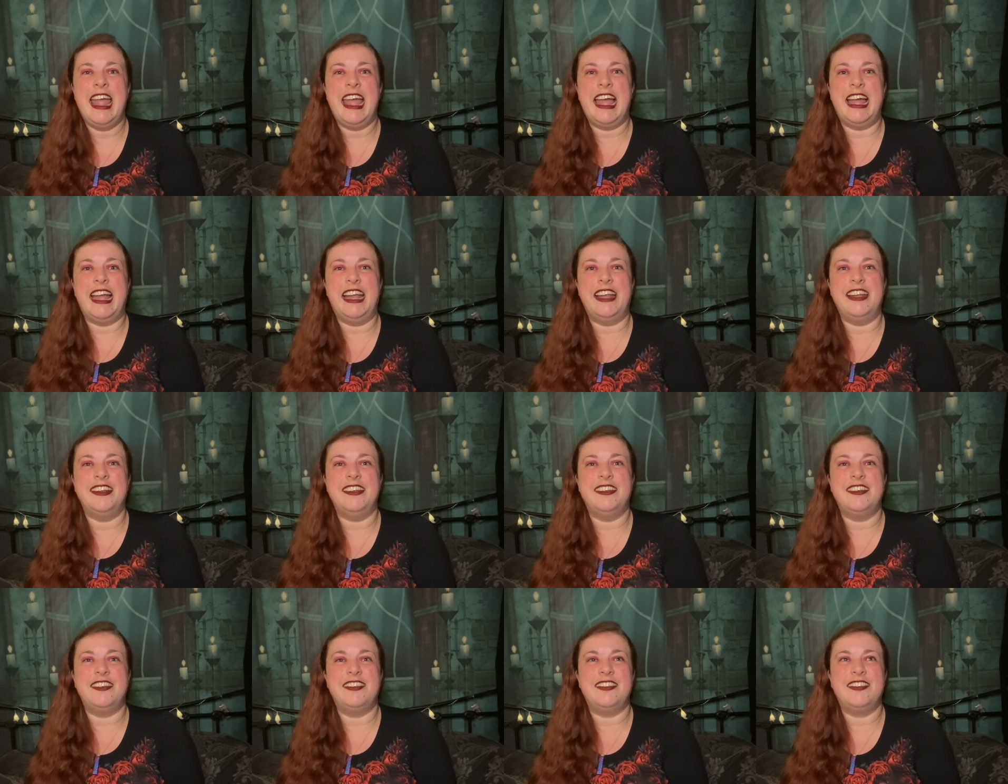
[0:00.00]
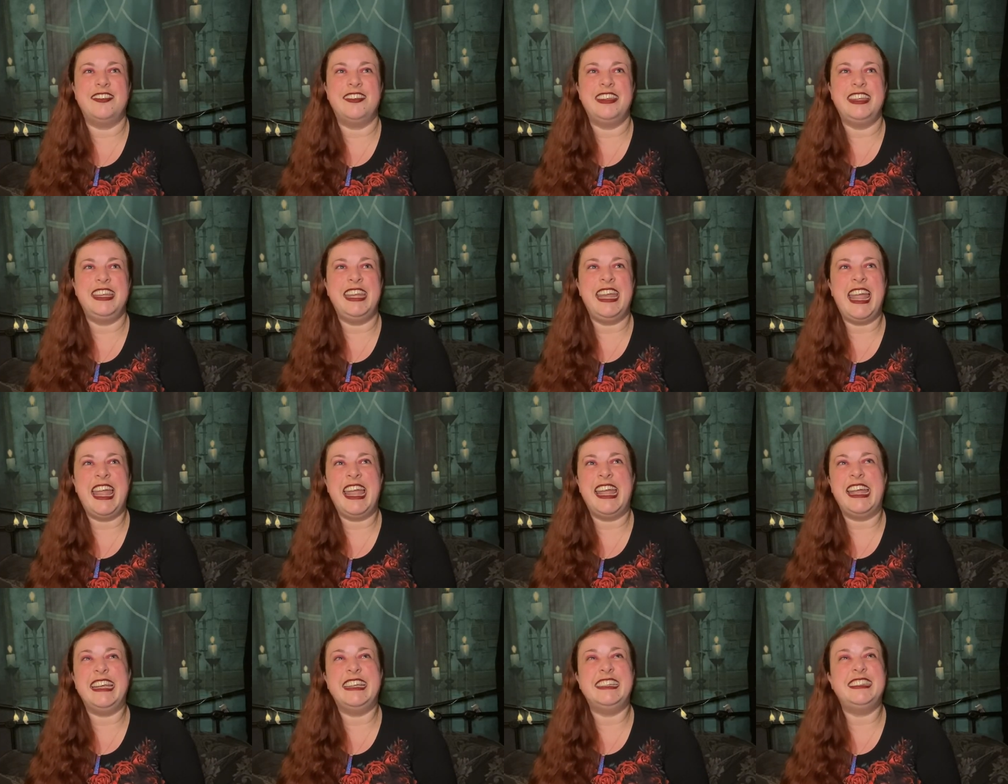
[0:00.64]
And
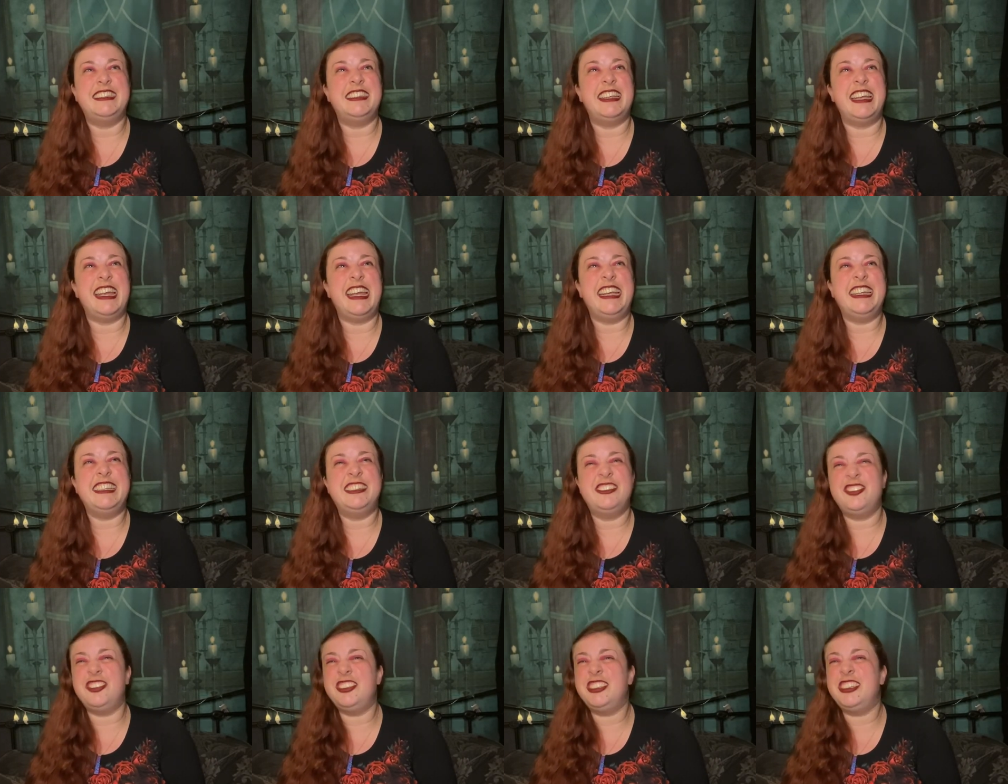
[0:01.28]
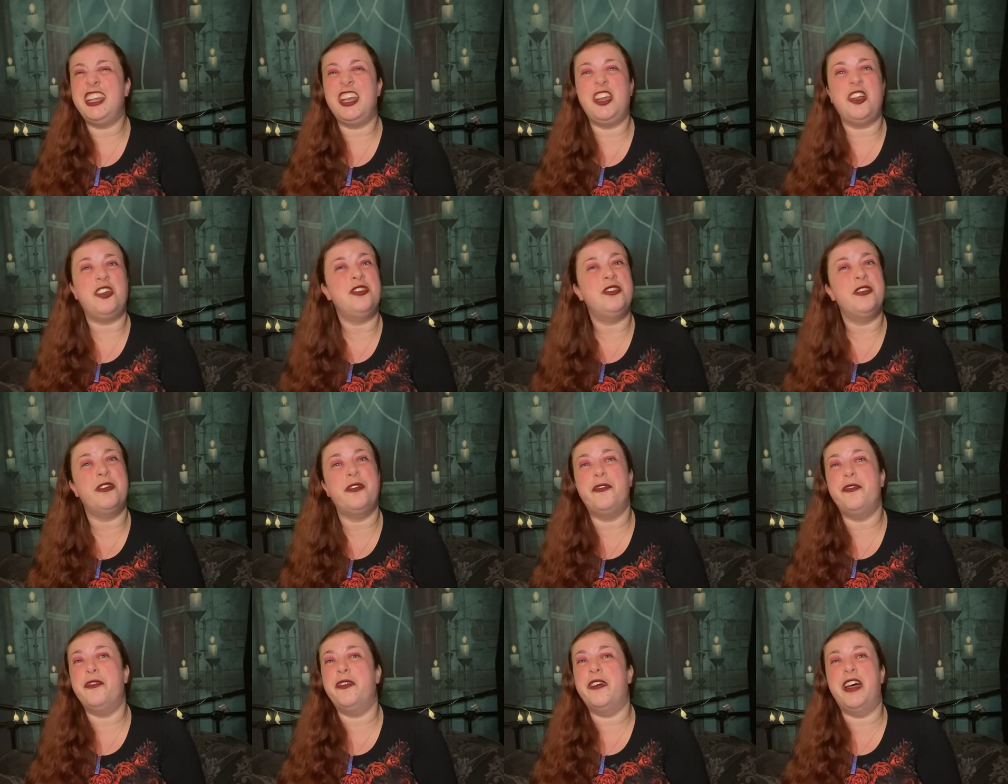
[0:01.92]
yeah, it's just a lot
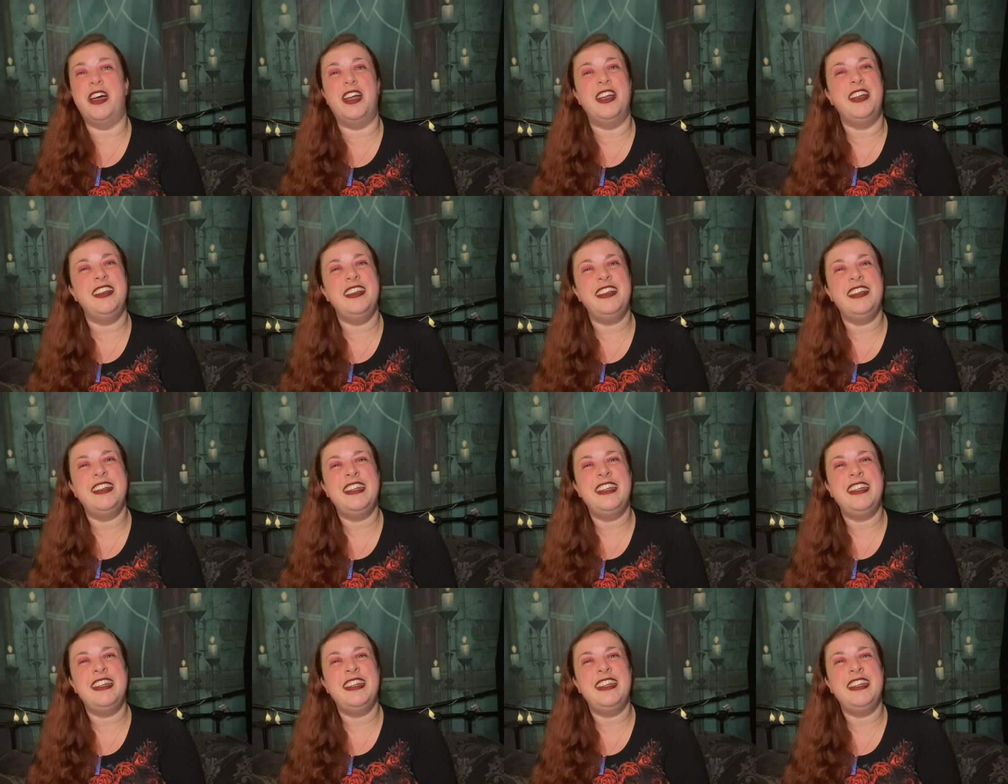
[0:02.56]
of fun.